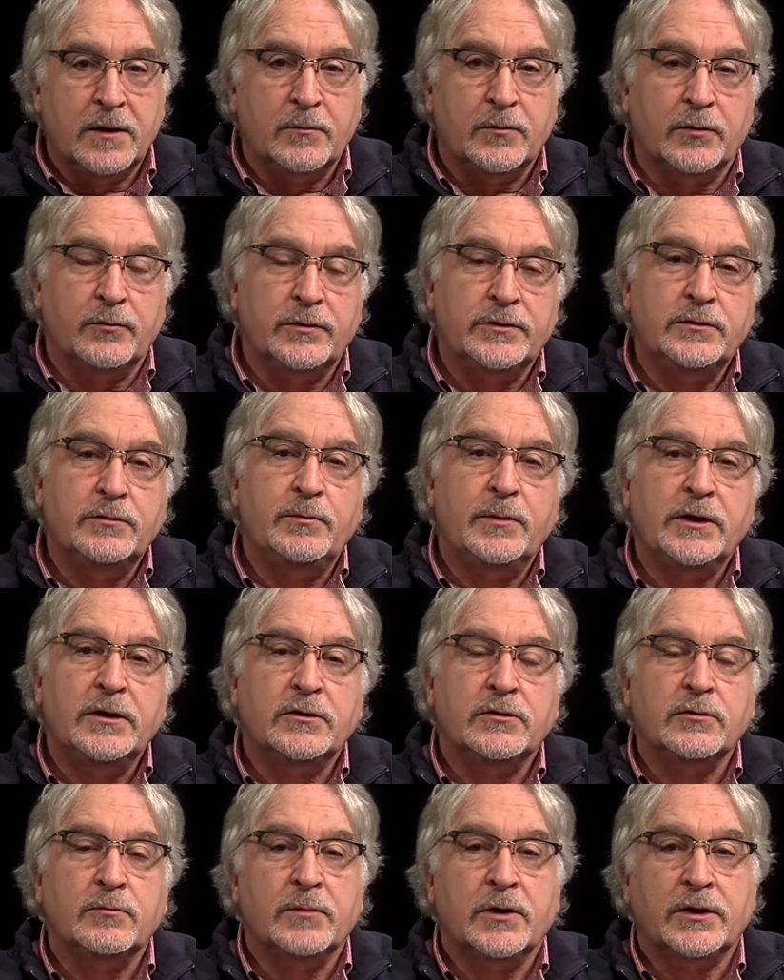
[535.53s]
But when you
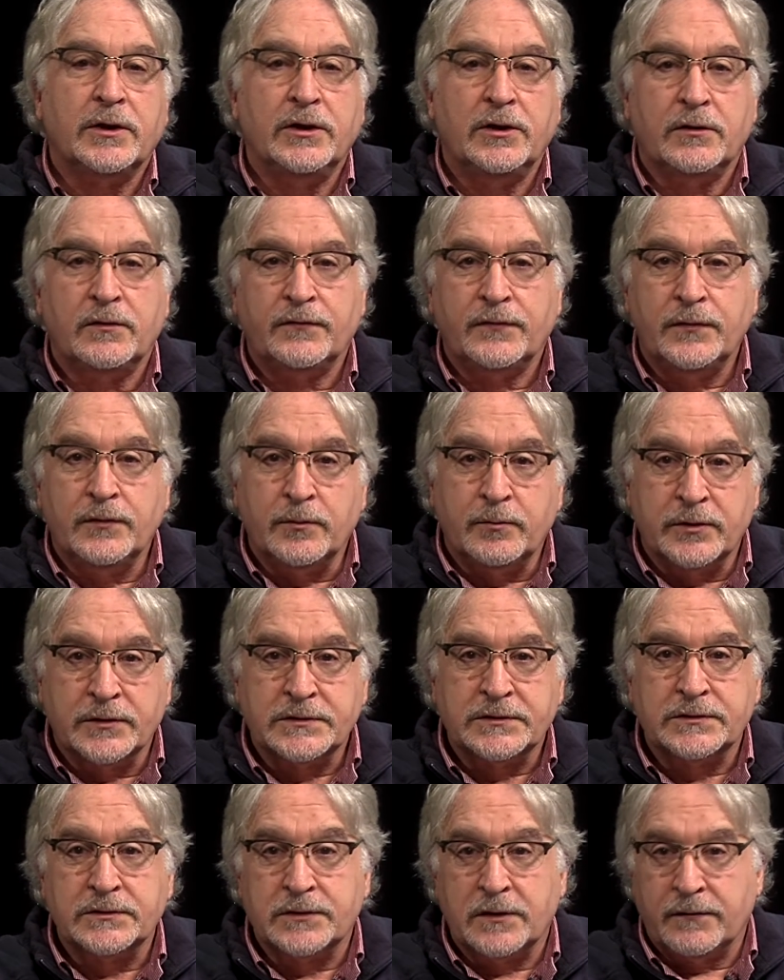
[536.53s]
make your money off of your
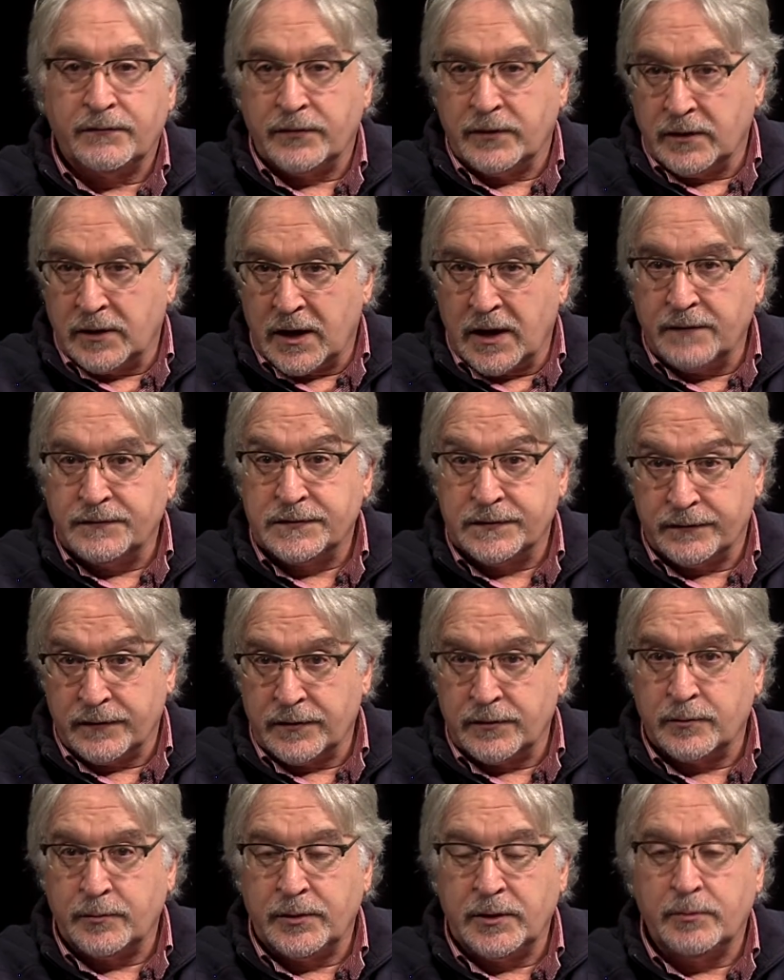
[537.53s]
business, off the lives of
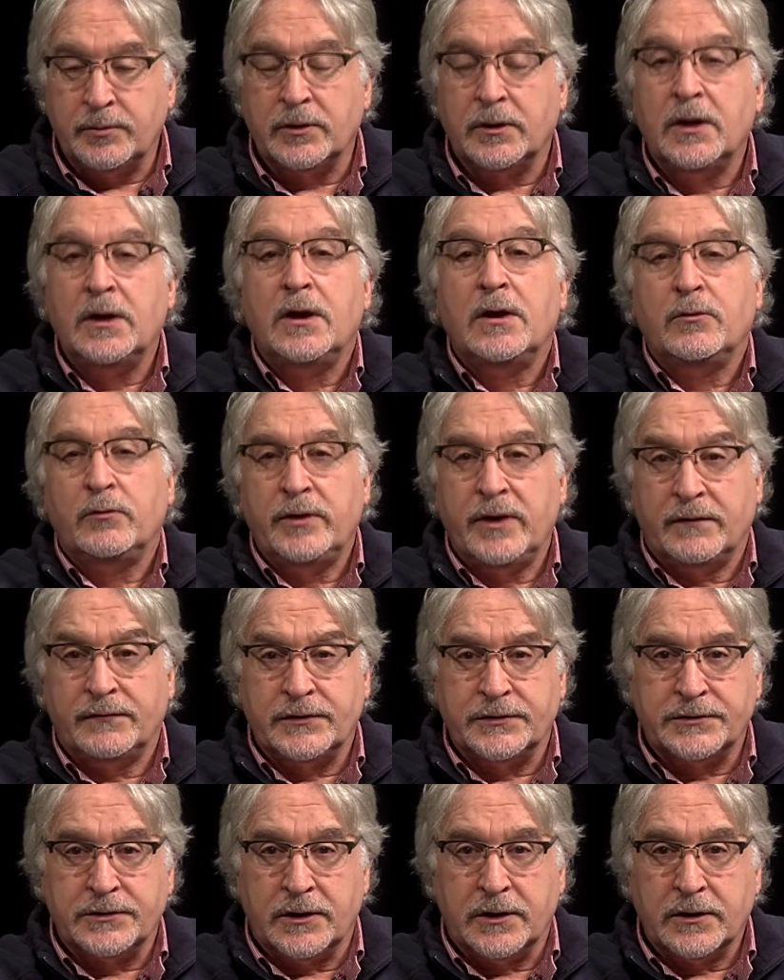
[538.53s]
other people, we have
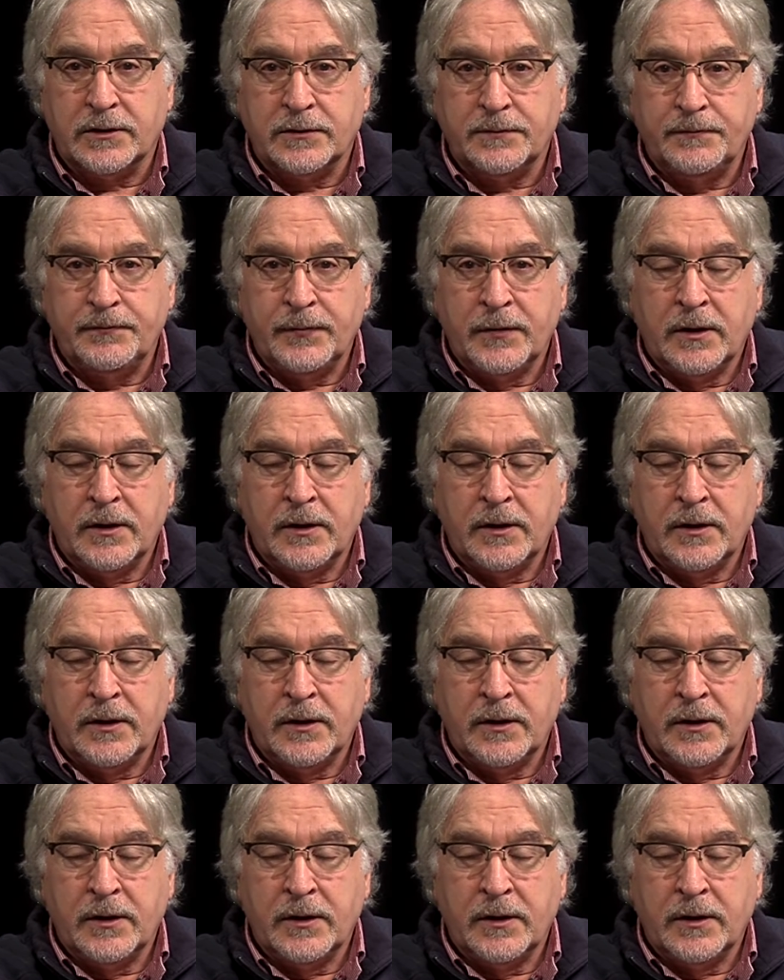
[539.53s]
to talk.